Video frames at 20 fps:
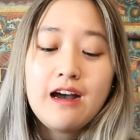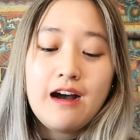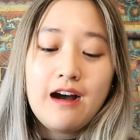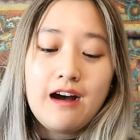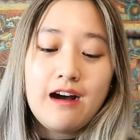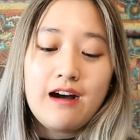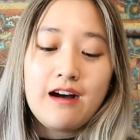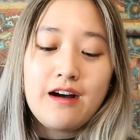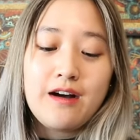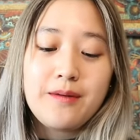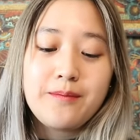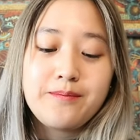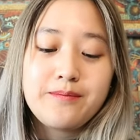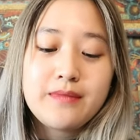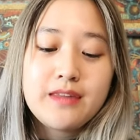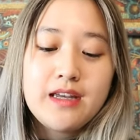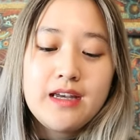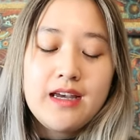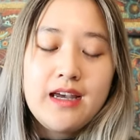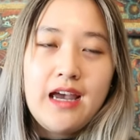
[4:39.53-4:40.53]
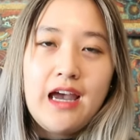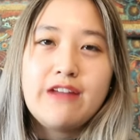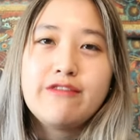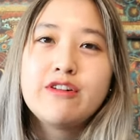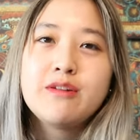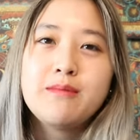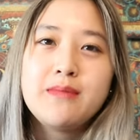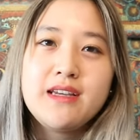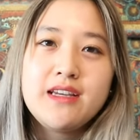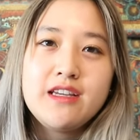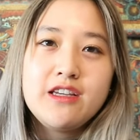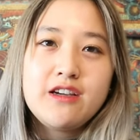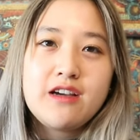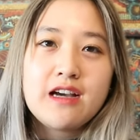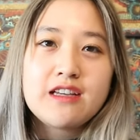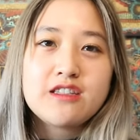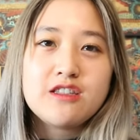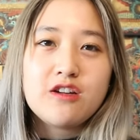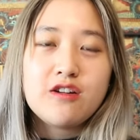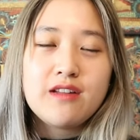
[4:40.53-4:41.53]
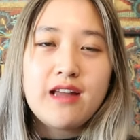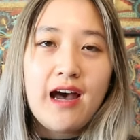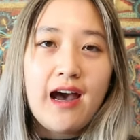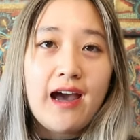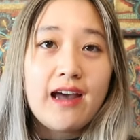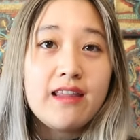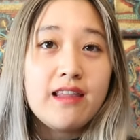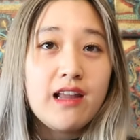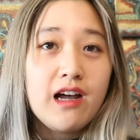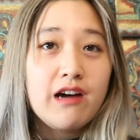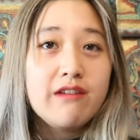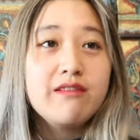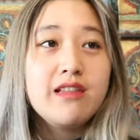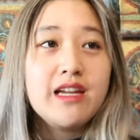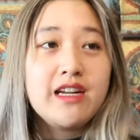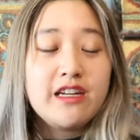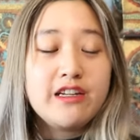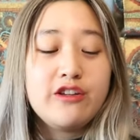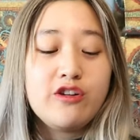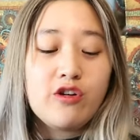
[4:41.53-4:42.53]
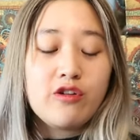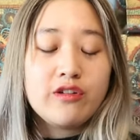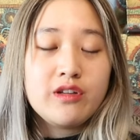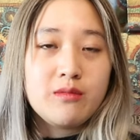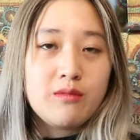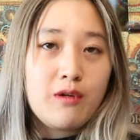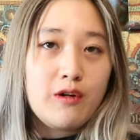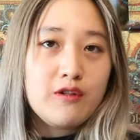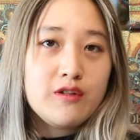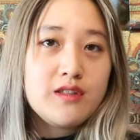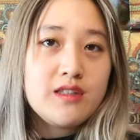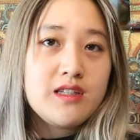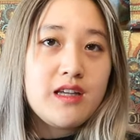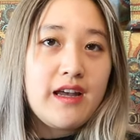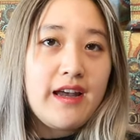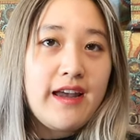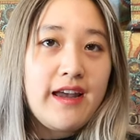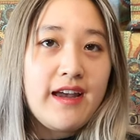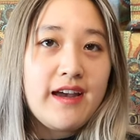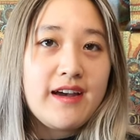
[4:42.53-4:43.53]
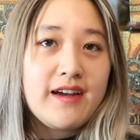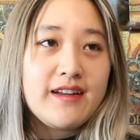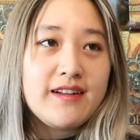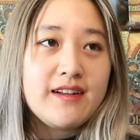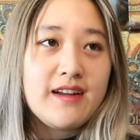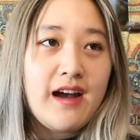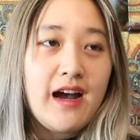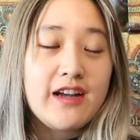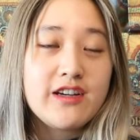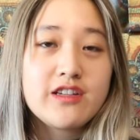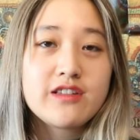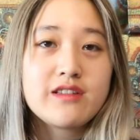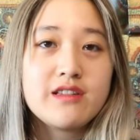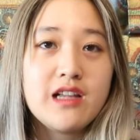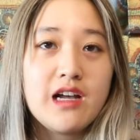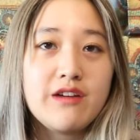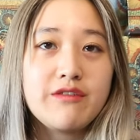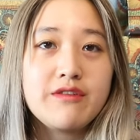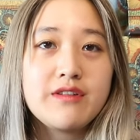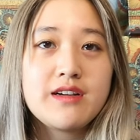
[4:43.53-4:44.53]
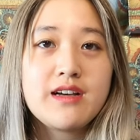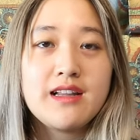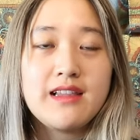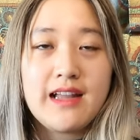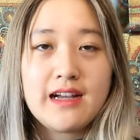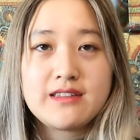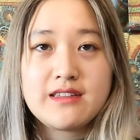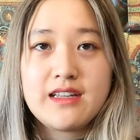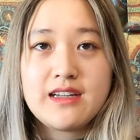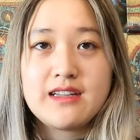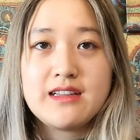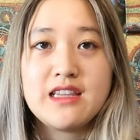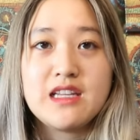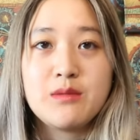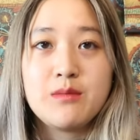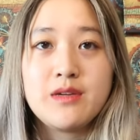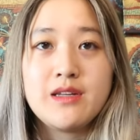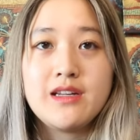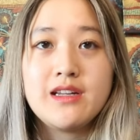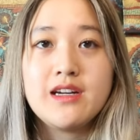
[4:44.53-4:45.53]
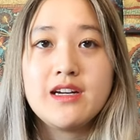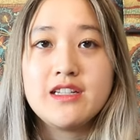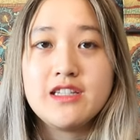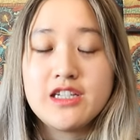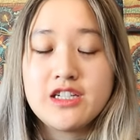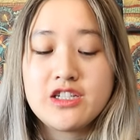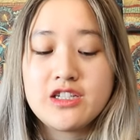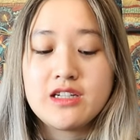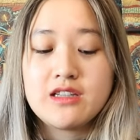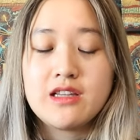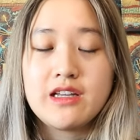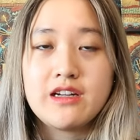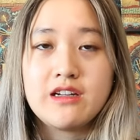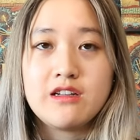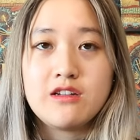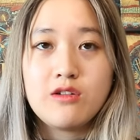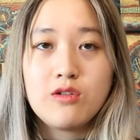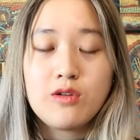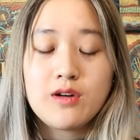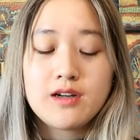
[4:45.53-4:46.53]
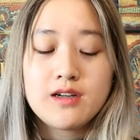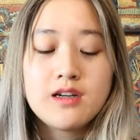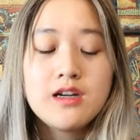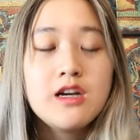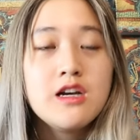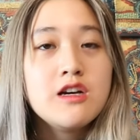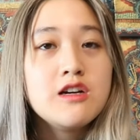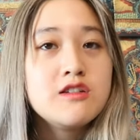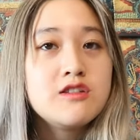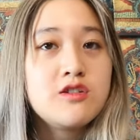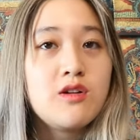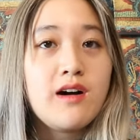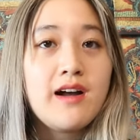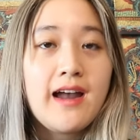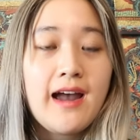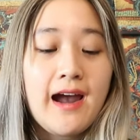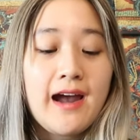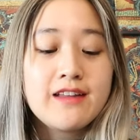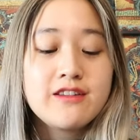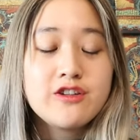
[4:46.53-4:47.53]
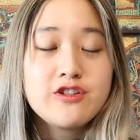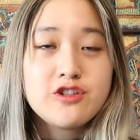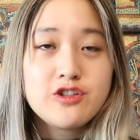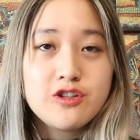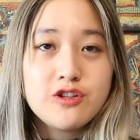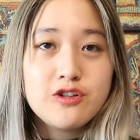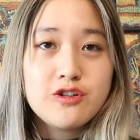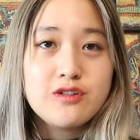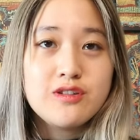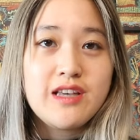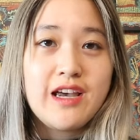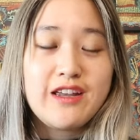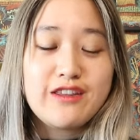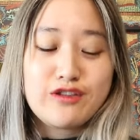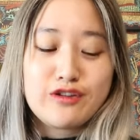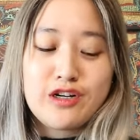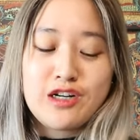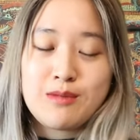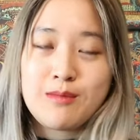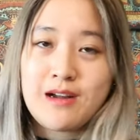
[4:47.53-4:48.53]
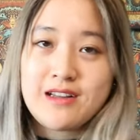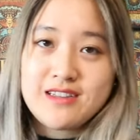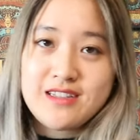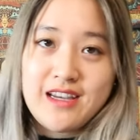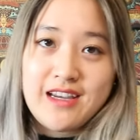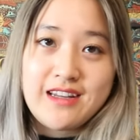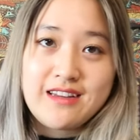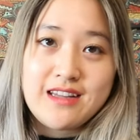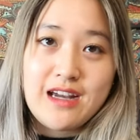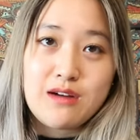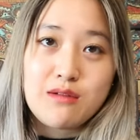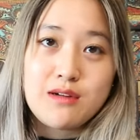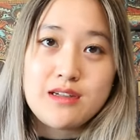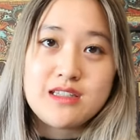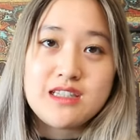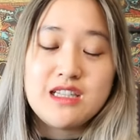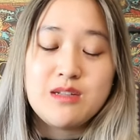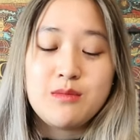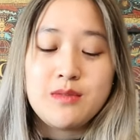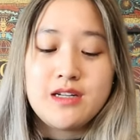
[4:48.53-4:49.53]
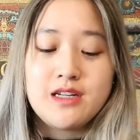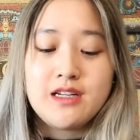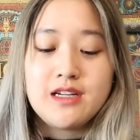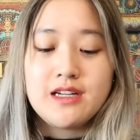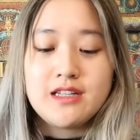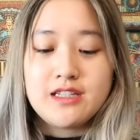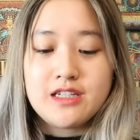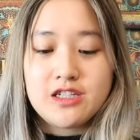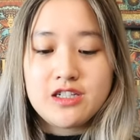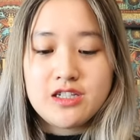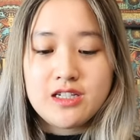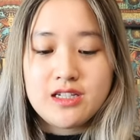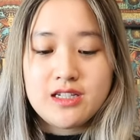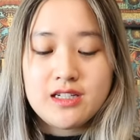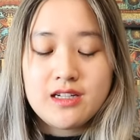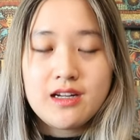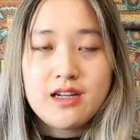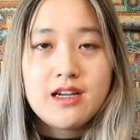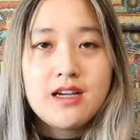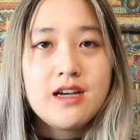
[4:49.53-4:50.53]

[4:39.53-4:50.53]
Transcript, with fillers: Um, and for me, you guys know that I love Lady Dior the most, and I just love collecting limited edition Lady Dior. So I had to choose a 30 Montaigne that was limited edition.